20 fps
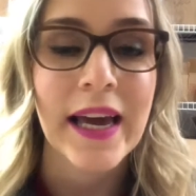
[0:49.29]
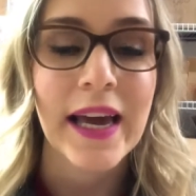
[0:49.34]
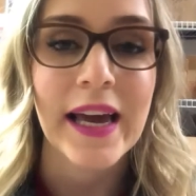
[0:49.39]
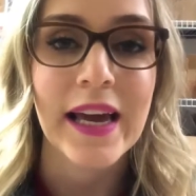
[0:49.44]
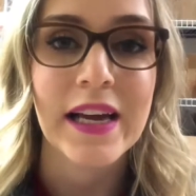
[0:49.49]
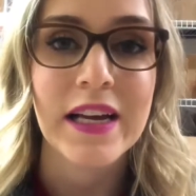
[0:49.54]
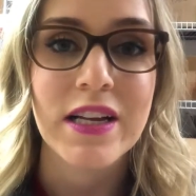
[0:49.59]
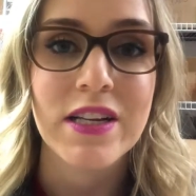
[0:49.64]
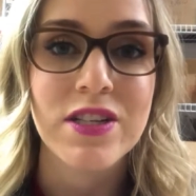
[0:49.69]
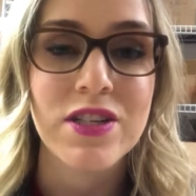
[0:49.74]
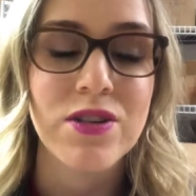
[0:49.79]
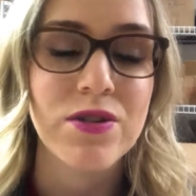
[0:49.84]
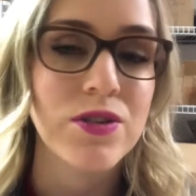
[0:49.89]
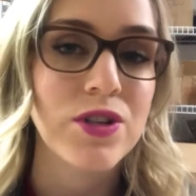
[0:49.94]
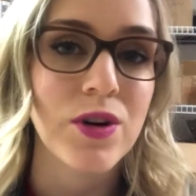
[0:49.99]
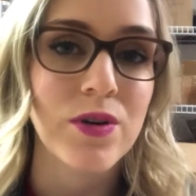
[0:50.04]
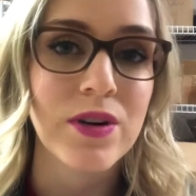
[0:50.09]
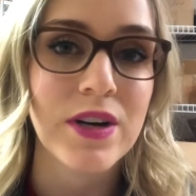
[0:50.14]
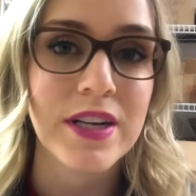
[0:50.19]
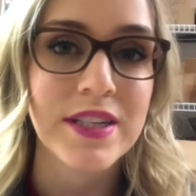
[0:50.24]
and you
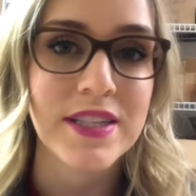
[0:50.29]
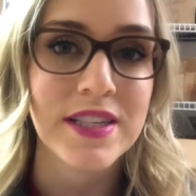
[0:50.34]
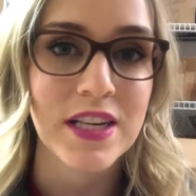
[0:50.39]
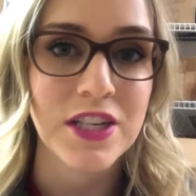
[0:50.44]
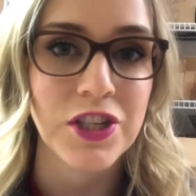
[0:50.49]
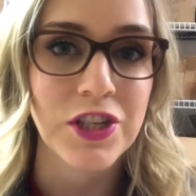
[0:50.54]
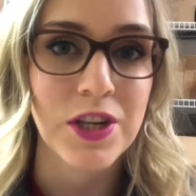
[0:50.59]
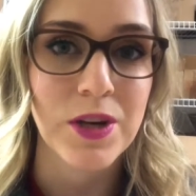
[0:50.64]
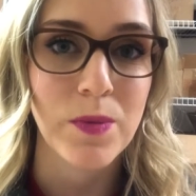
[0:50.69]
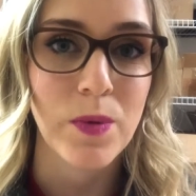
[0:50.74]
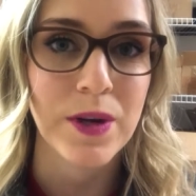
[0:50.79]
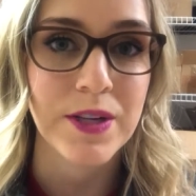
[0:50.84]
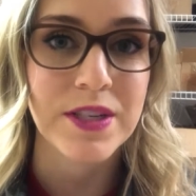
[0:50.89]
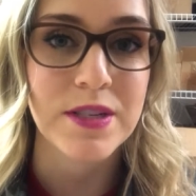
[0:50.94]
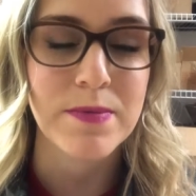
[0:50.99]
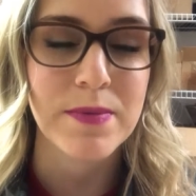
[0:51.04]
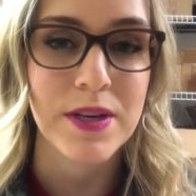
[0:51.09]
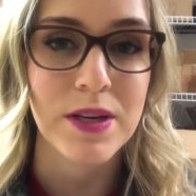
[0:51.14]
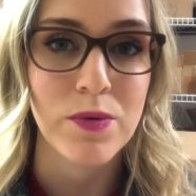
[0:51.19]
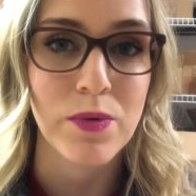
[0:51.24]
don't essentially want
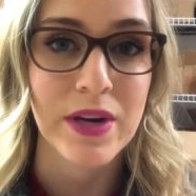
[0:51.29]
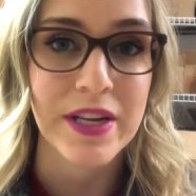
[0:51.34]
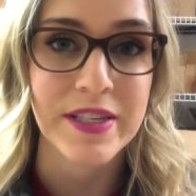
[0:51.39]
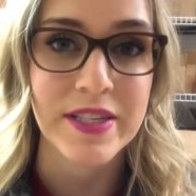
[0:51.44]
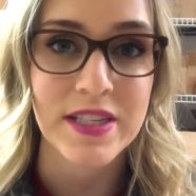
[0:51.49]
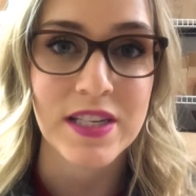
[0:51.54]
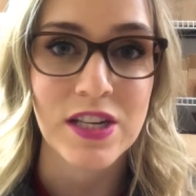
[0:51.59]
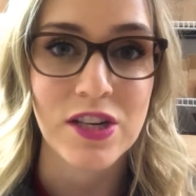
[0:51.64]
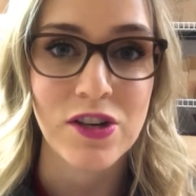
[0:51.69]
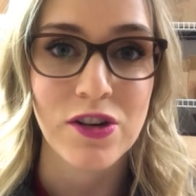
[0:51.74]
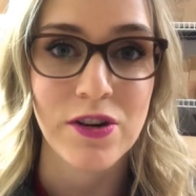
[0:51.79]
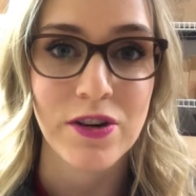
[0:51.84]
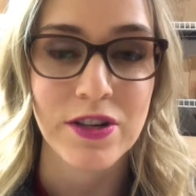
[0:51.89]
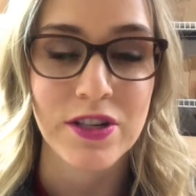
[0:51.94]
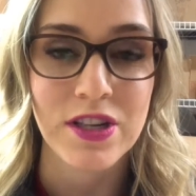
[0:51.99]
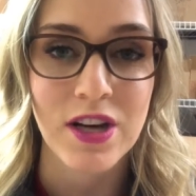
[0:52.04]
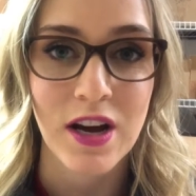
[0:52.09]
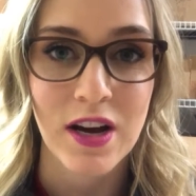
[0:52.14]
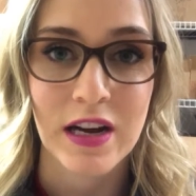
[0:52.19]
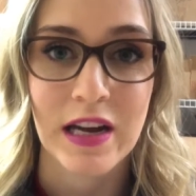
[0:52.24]
to be wasting your
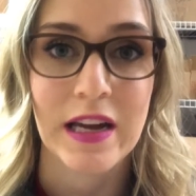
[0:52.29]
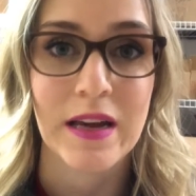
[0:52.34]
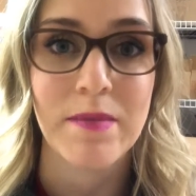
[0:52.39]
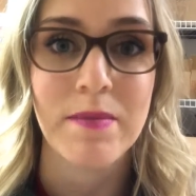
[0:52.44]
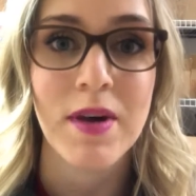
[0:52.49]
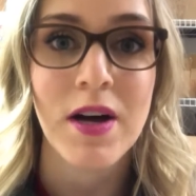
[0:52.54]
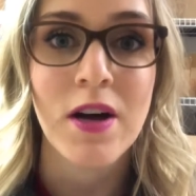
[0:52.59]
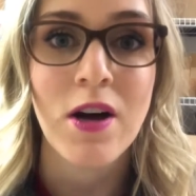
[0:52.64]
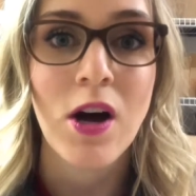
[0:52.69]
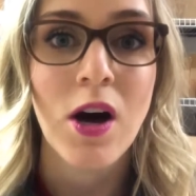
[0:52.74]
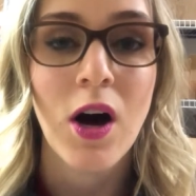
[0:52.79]
time